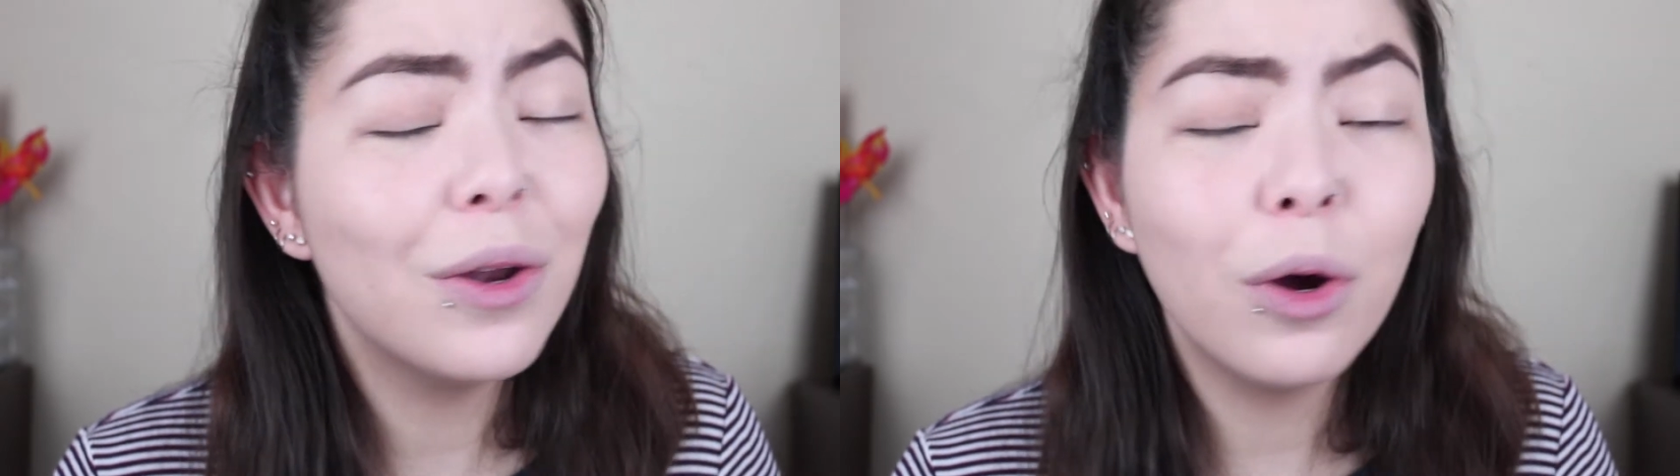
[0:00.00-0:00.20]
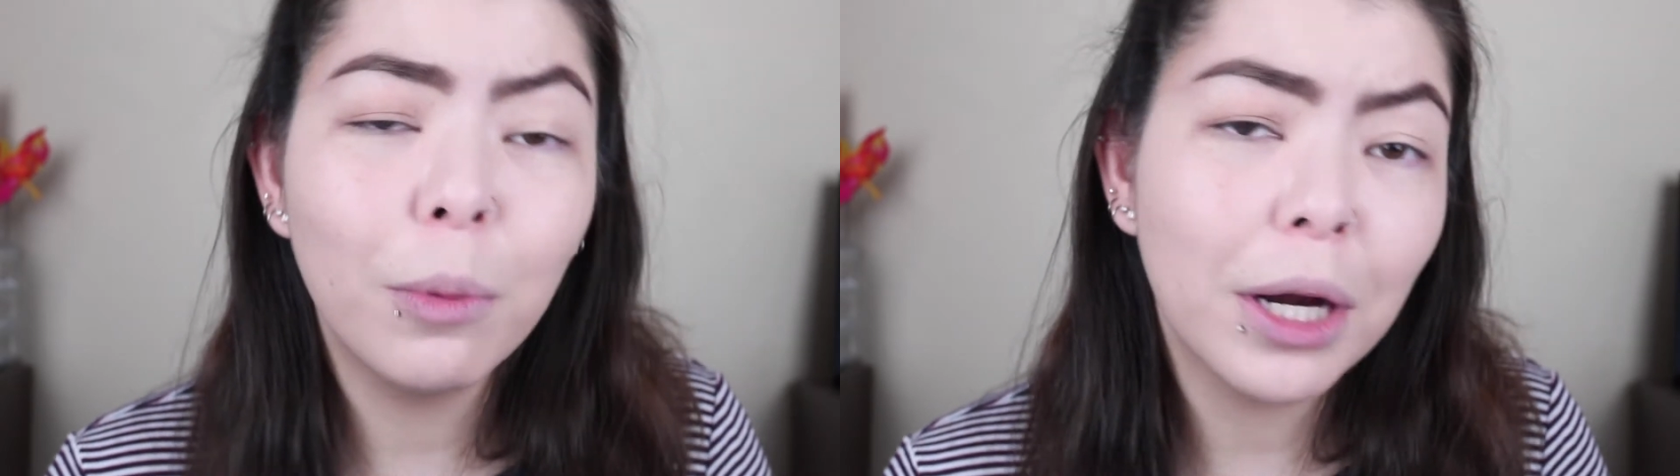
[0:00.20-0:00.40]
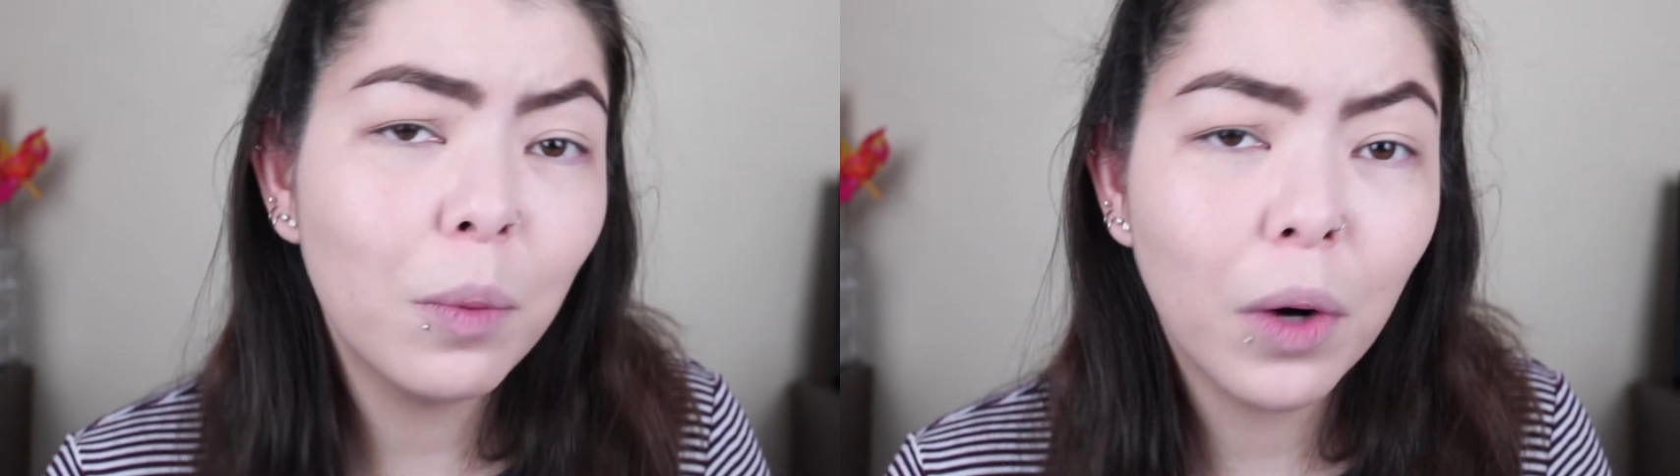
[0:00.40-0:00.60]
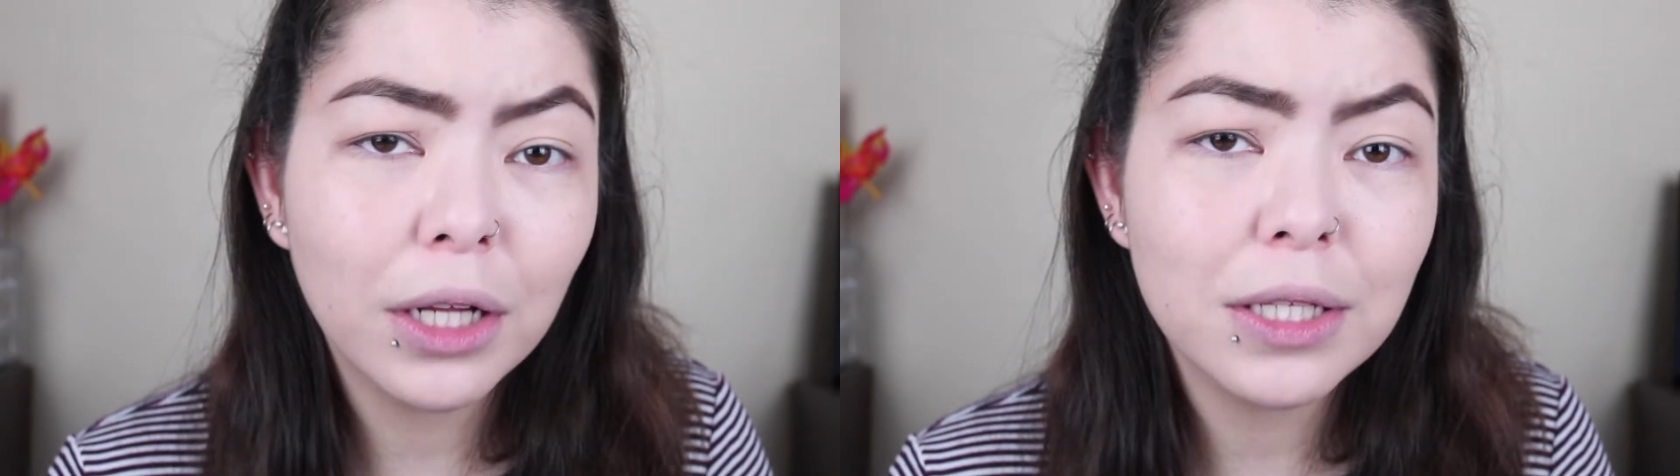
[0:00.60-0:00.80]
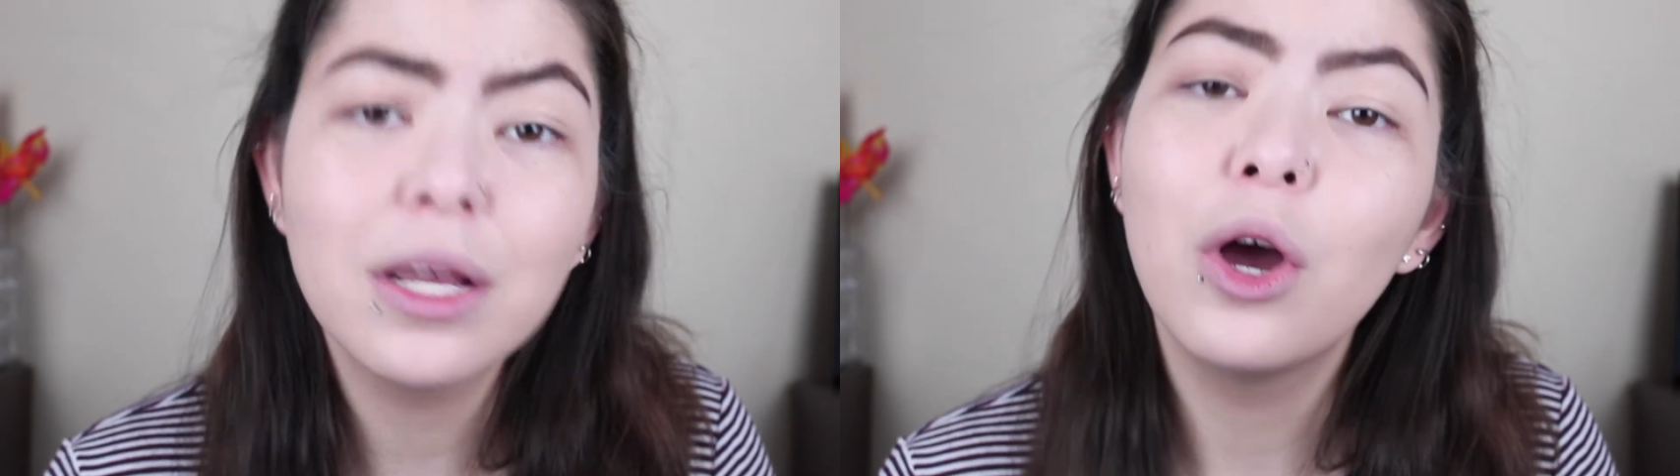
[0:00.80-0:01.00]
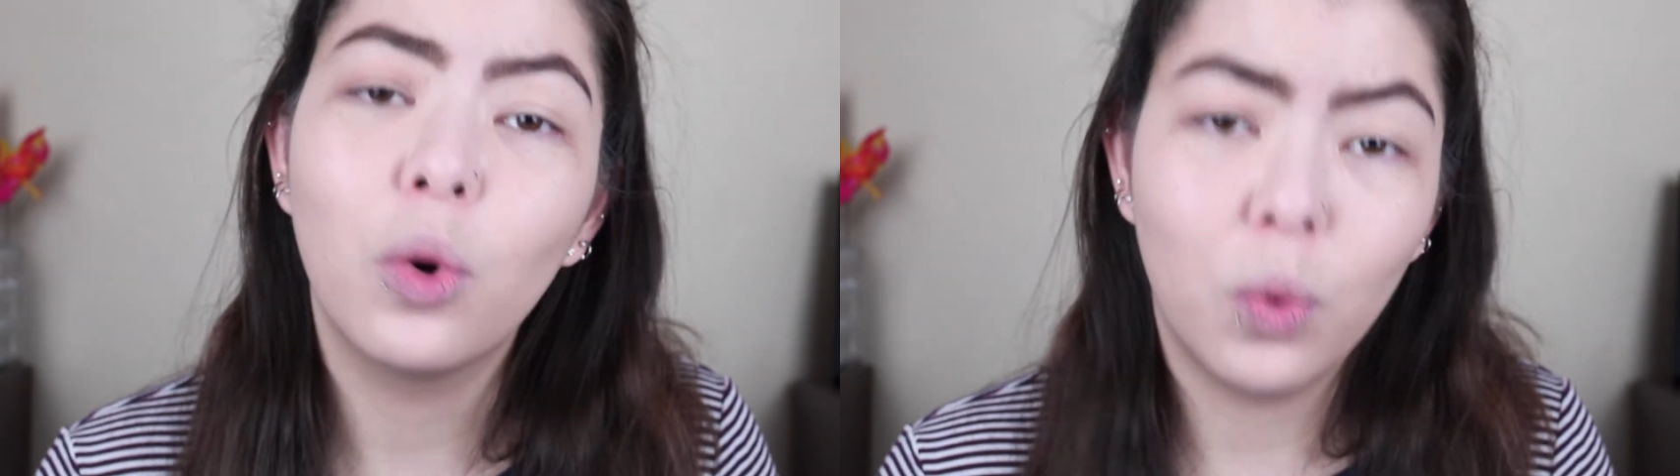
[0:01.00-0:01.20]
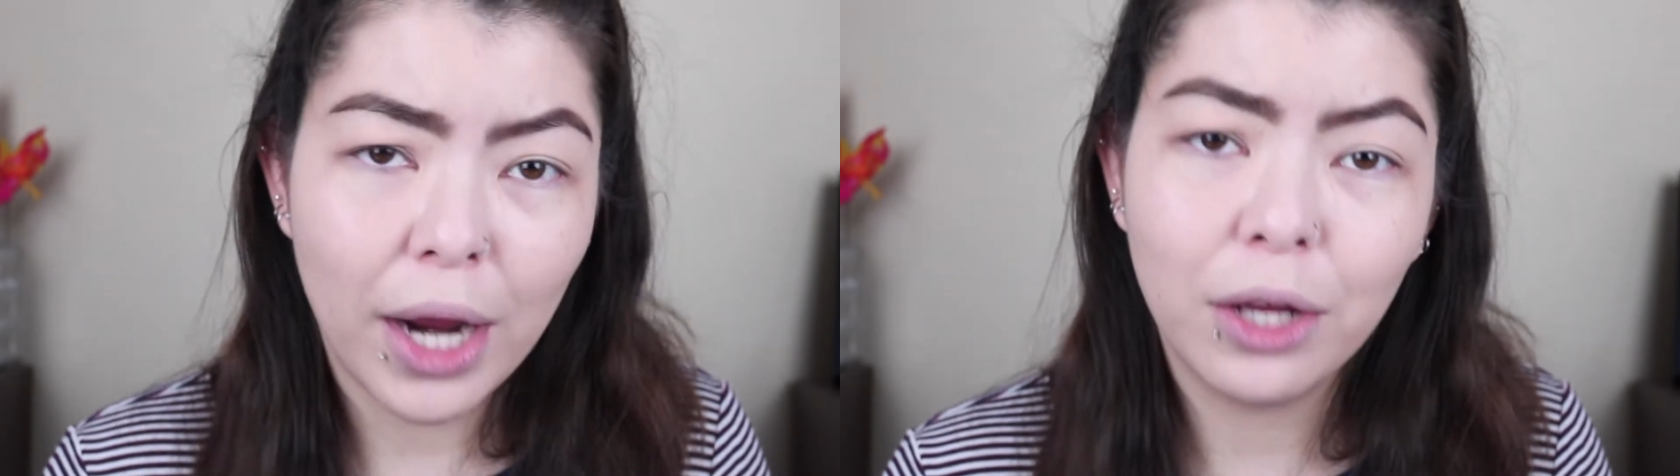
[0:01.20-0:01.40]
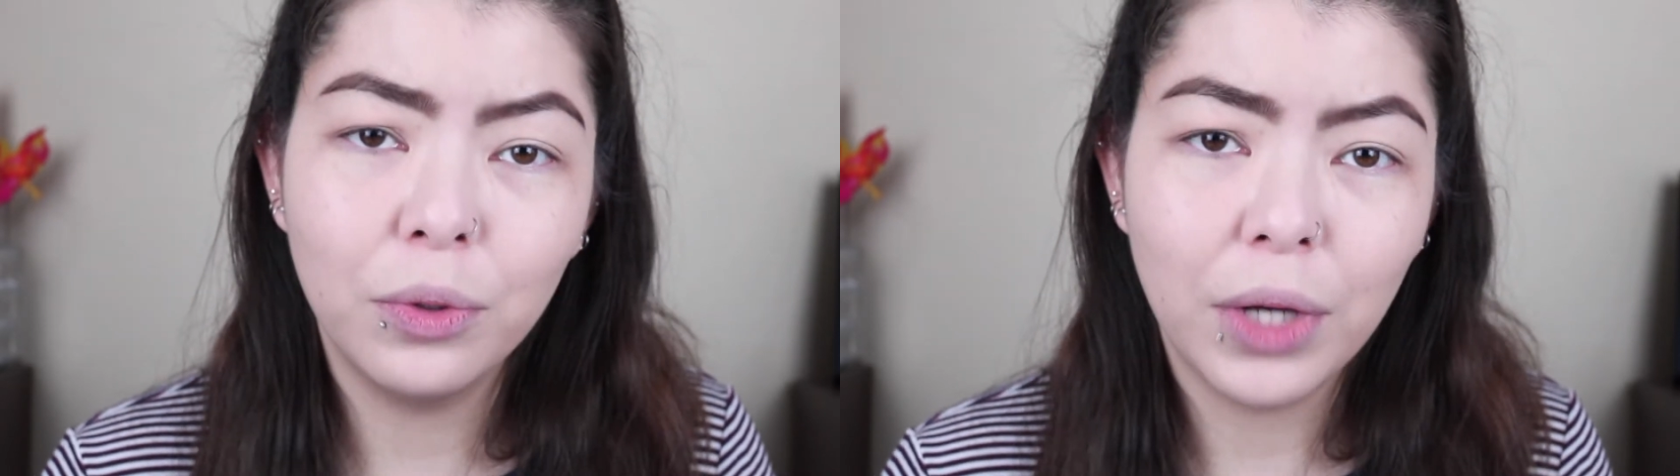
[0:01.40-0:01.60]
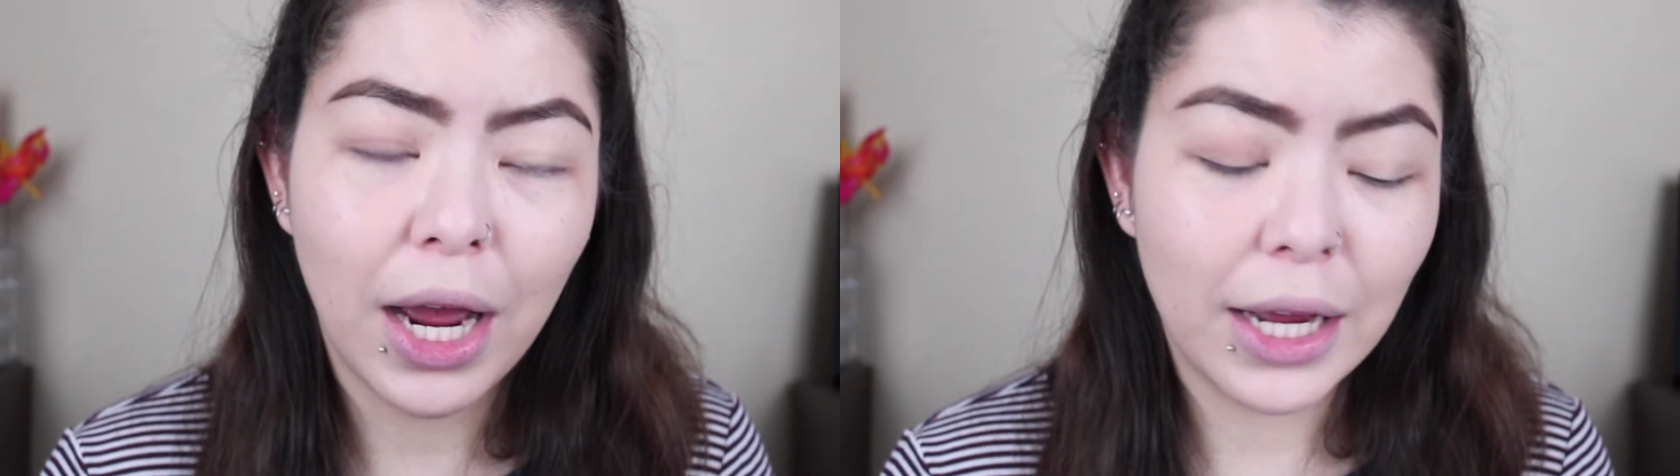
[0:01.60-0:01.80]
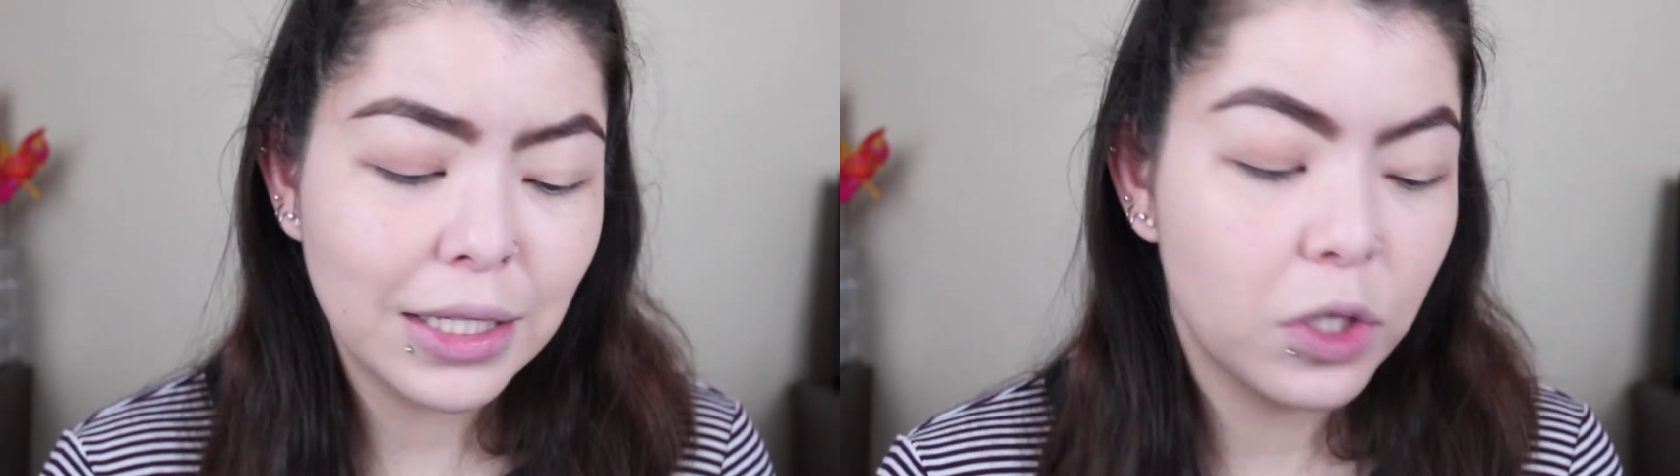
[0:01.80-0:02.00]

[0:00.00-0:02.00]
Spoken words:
nobody wants raccoon eyes.